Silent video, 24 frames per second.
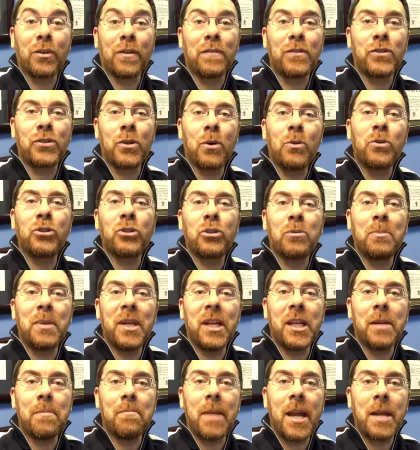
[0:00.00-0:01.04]
of Social
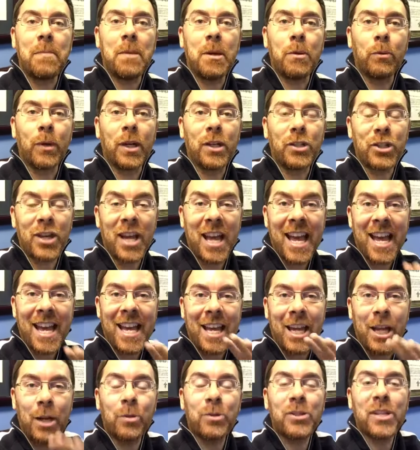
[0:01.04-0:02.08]
Media Made Me Rich.
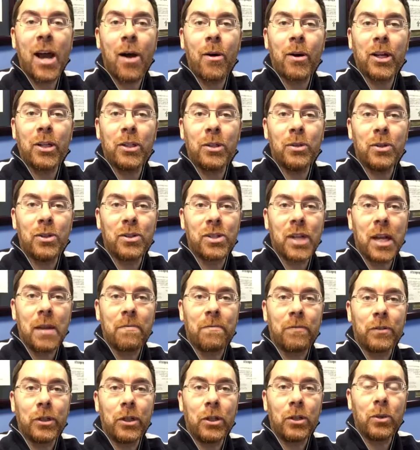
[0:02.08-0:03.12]
Here's how it can do the same
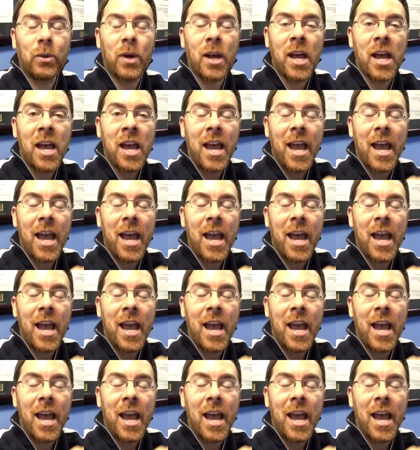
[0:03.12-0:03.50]
for you.